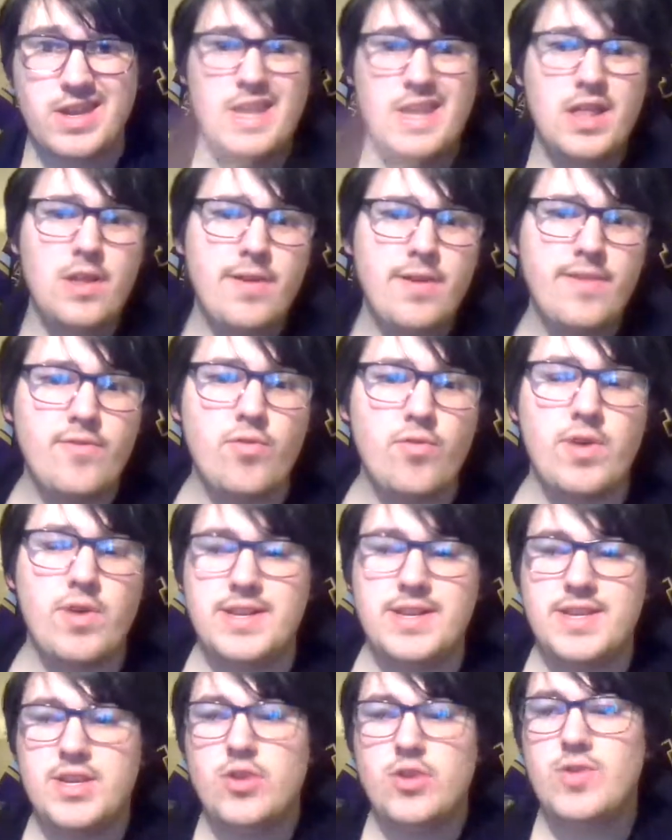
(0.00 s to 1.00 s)
Hello,
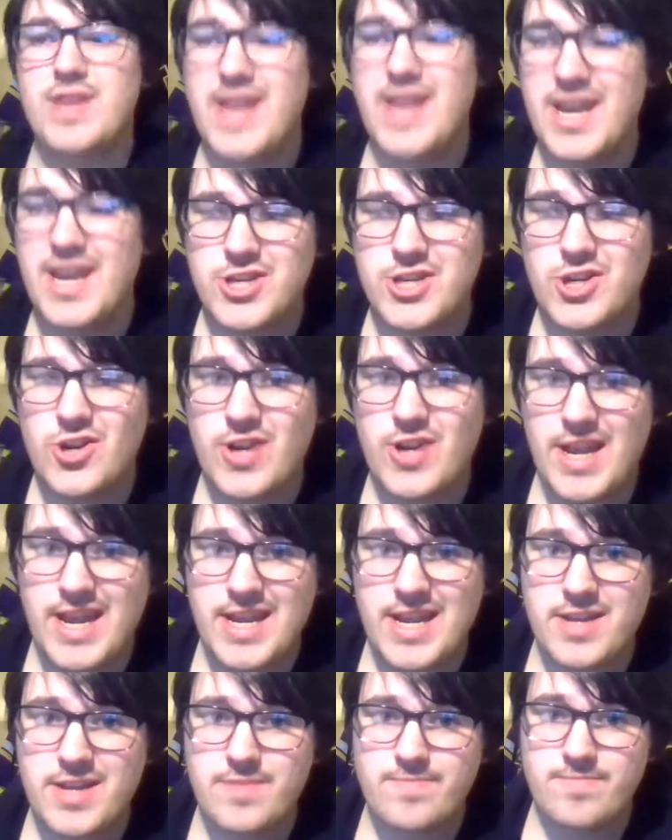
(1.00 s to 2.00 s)
everyone. So
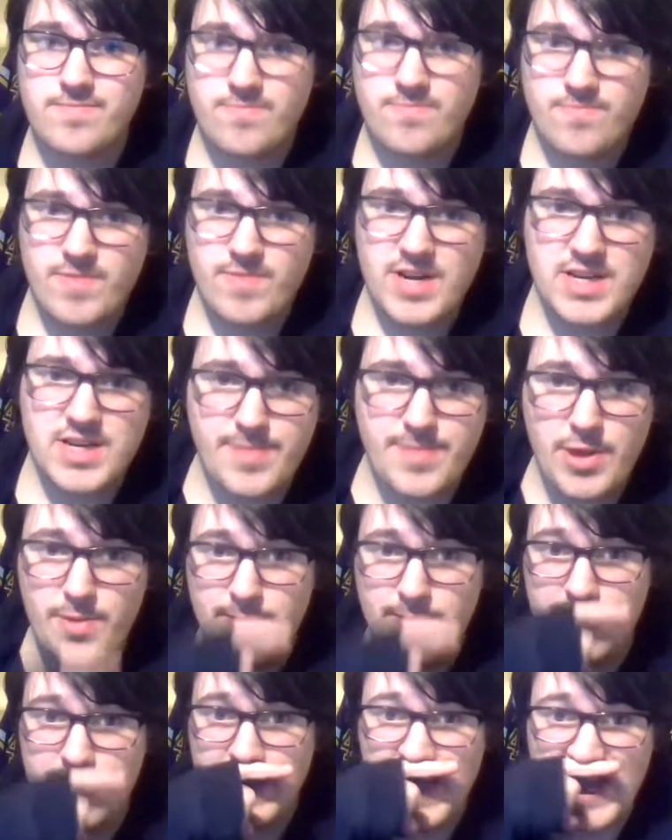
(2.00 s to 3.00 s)
yesterday, Rick
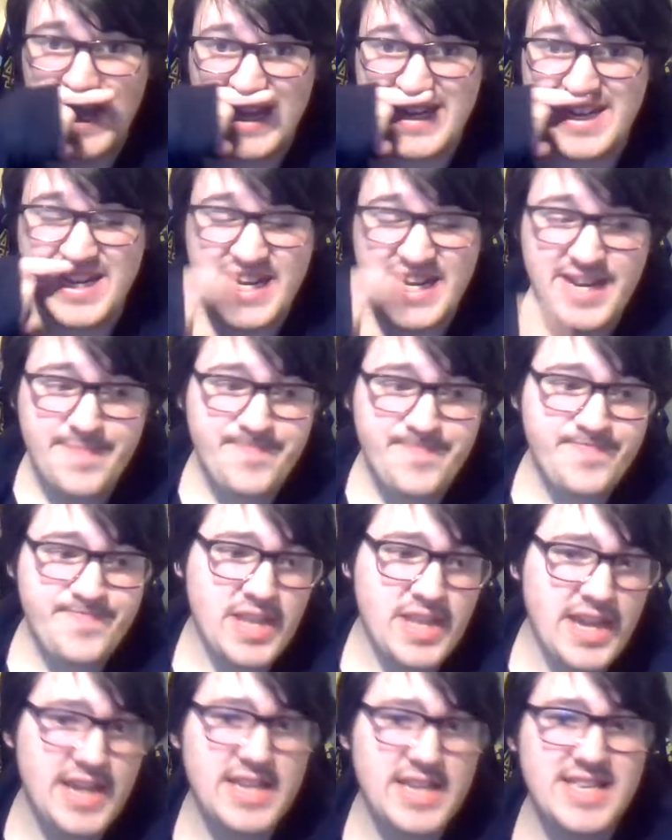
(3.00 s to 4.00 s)
Spielman got
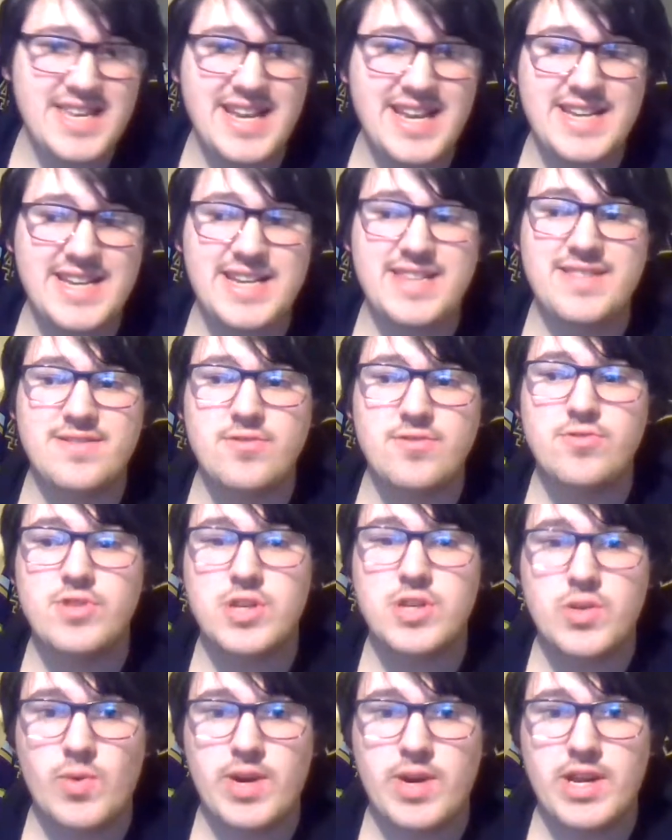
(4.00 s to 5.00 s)
extended through
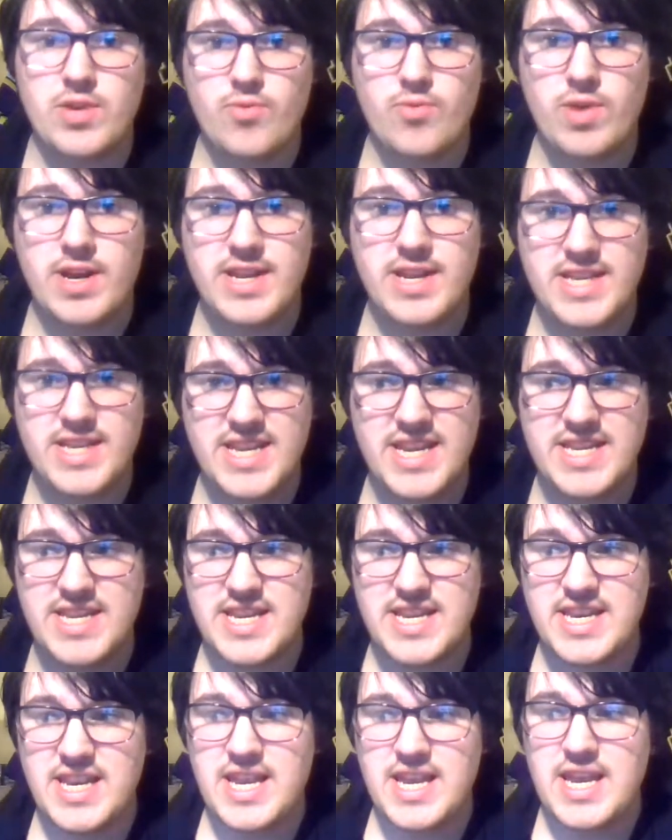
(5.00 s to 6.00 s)
the 2020
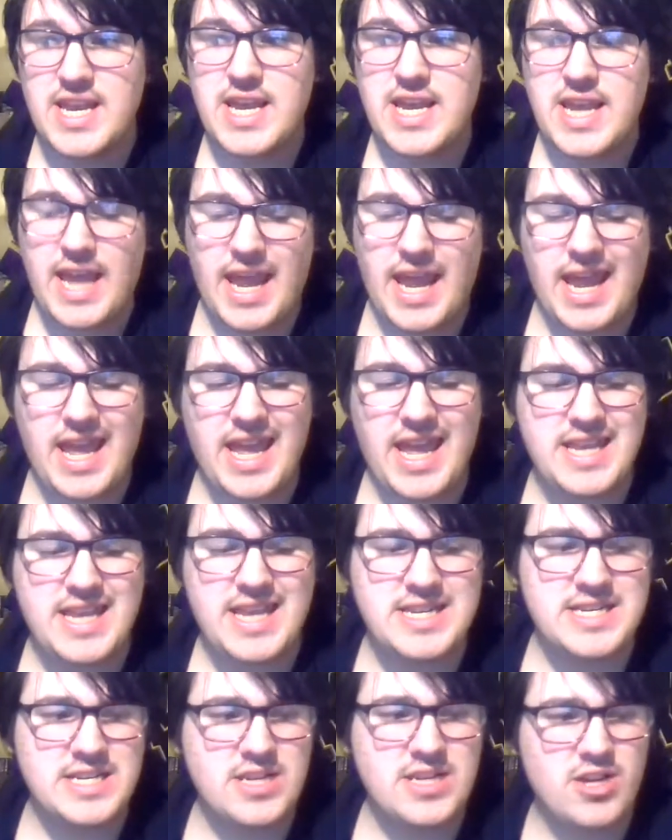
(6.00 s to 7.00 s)
season,
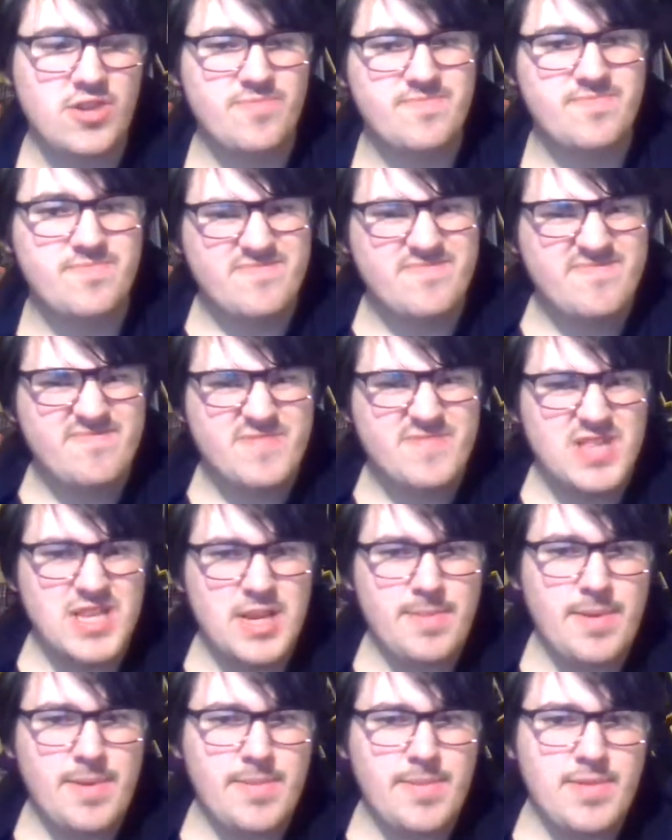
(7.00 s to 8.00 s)
and
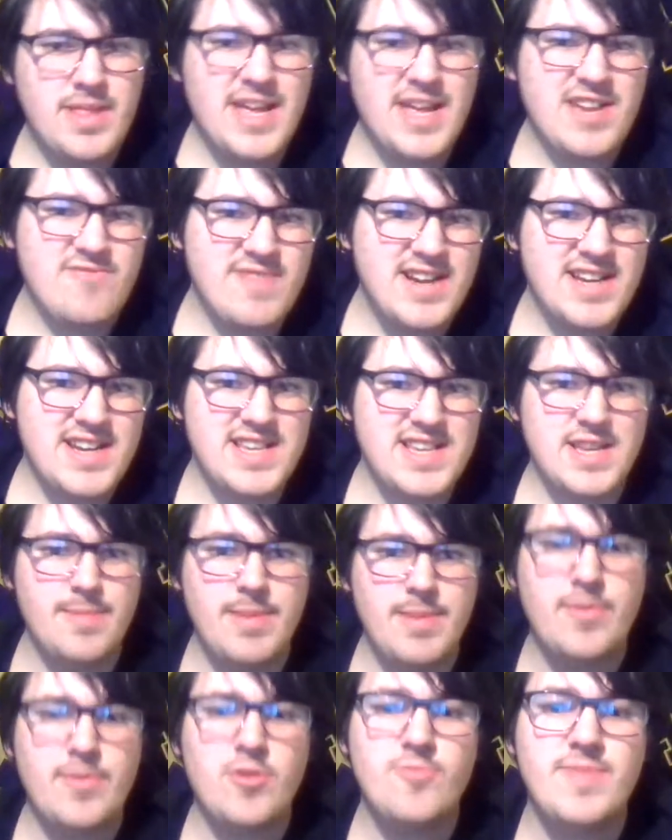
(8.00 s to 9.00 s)
some people like Rick, some
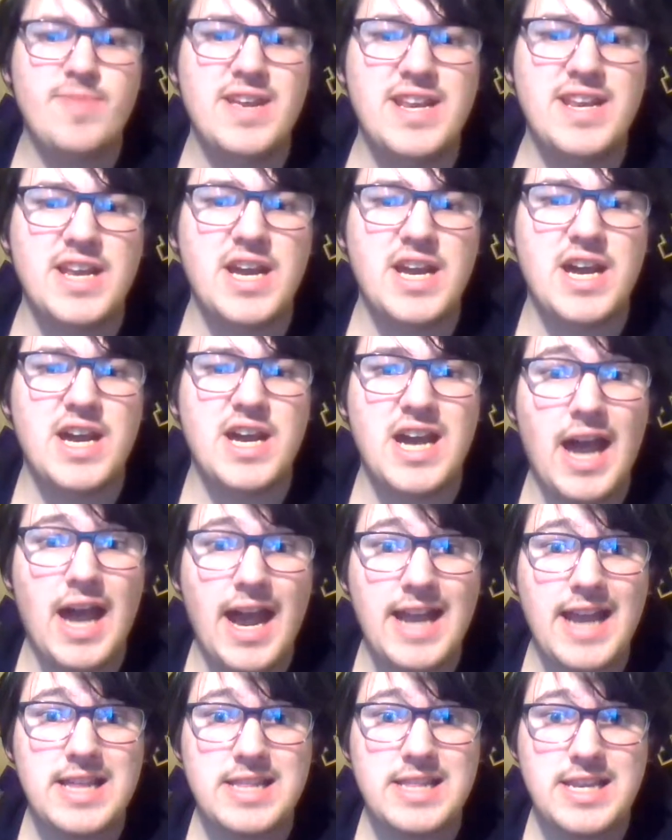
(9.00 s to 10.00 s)
people have been
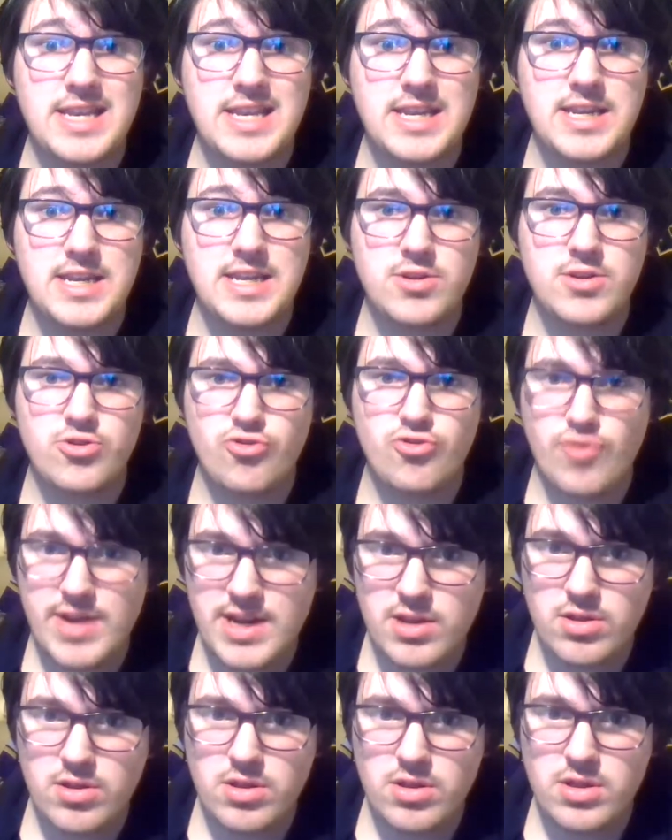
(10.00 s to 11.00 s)
highly
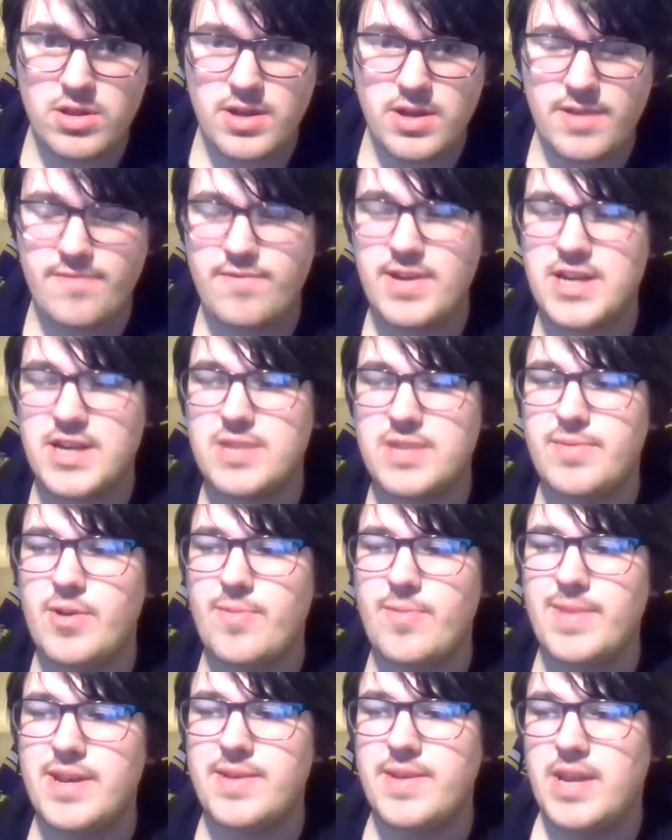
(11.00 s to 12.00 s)
critical of Rick
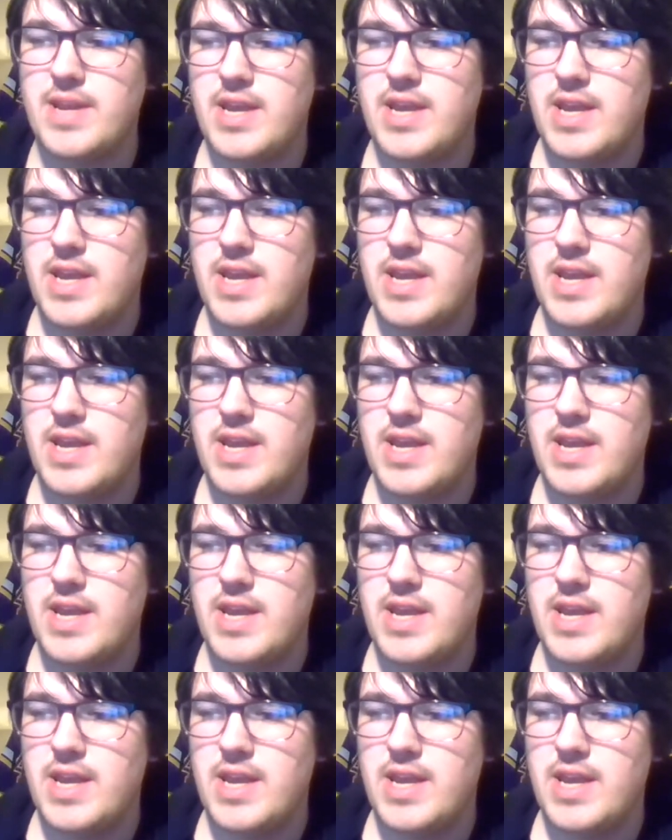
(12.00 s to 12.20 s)
Spielman